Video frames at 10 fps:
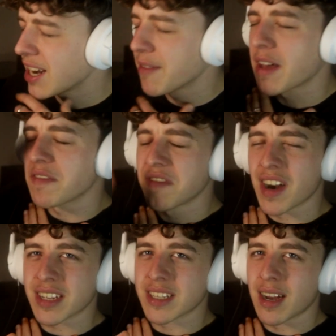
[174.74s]
Have that
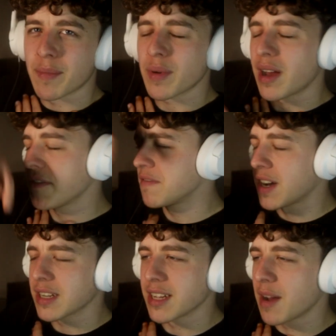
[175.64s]
fucked up. I
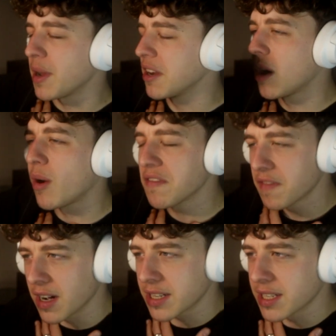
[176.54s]
fucked up. I know I
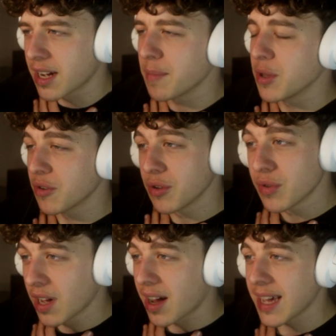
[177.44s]
fucked up. Your
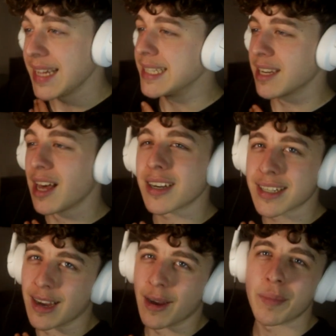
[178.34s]
new guy, he's
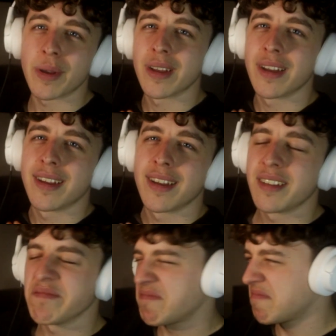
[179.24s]
lucked up.
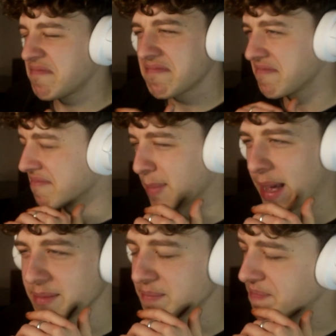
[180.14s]

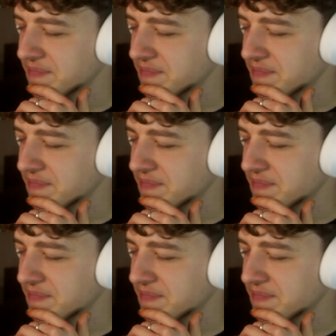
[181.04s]
Man.